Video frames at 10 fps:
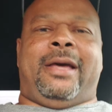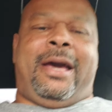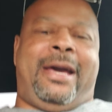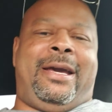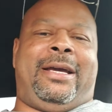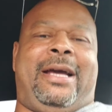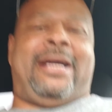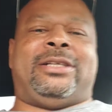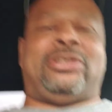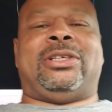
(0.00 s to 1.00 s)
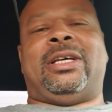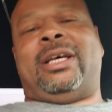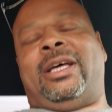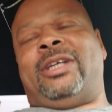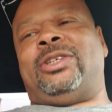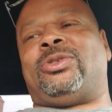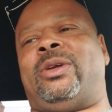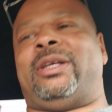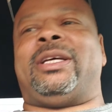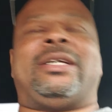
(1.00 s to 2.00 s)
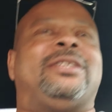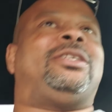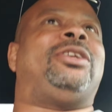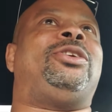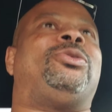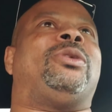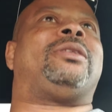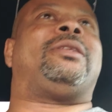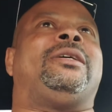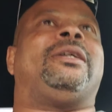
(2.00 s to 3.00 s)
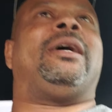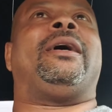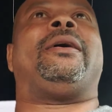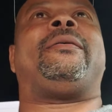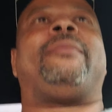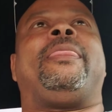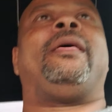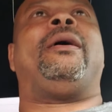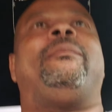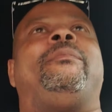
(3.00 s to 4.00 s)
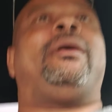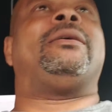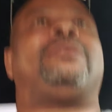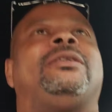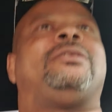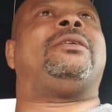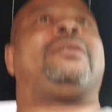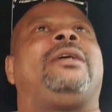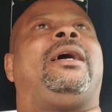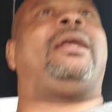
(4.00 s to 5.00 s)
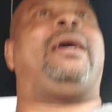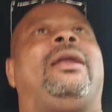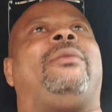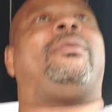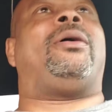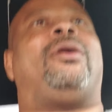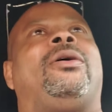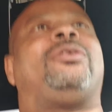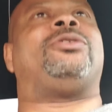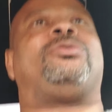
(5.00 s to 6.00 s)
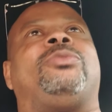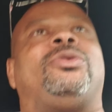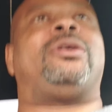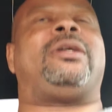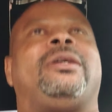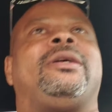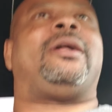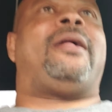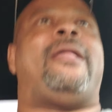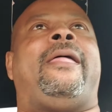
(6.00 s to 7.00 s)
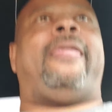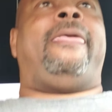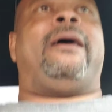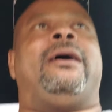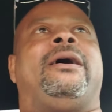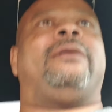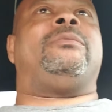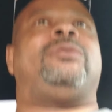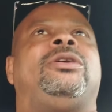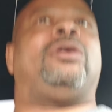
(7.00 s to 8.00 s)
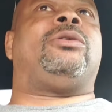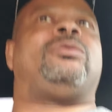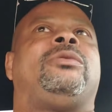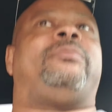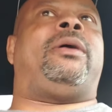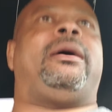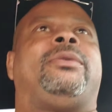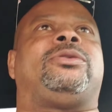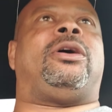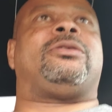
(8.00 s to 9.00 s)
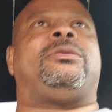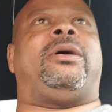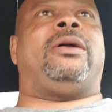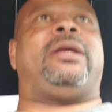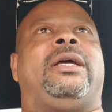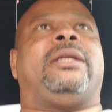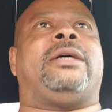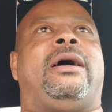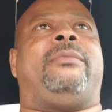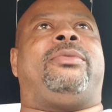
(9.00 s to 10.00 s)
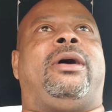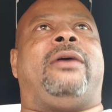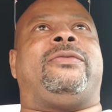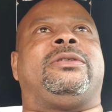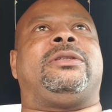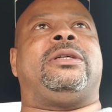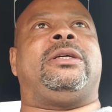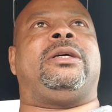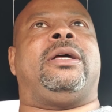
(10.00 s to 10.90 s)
Hey guys, just wanted to continue with the message that God had on my heart this morning. You know, the Bible talks about end time prophecy